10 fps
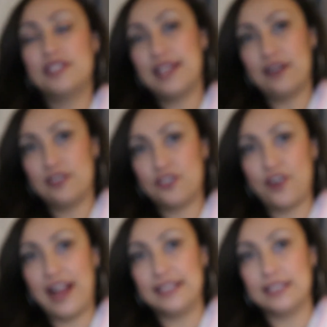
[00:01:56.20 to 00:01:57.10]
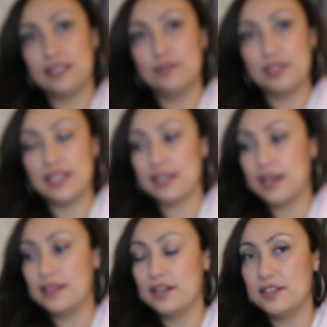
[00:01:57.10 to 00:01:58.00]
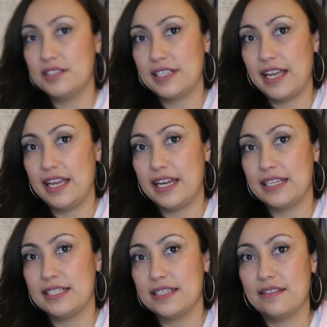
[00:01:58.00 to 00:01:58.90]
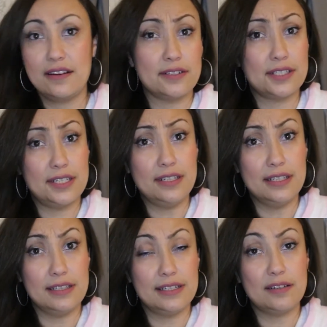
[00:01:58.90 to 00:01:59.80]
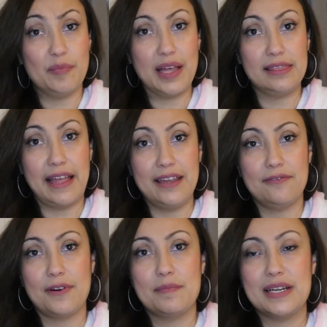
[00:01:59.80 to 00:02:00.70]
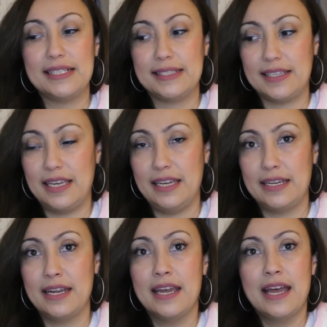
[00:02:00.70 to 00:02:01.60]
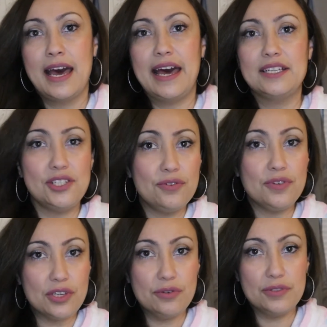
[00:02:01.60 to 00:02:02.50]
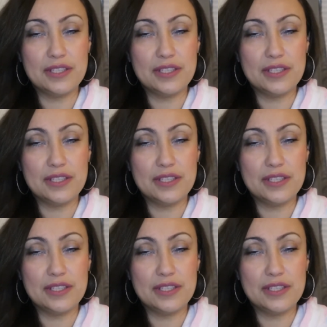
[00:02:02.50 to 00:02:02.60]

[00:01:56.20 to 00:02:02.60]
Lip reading: that are translucent colors and they're still a little bit light for my skin. I do use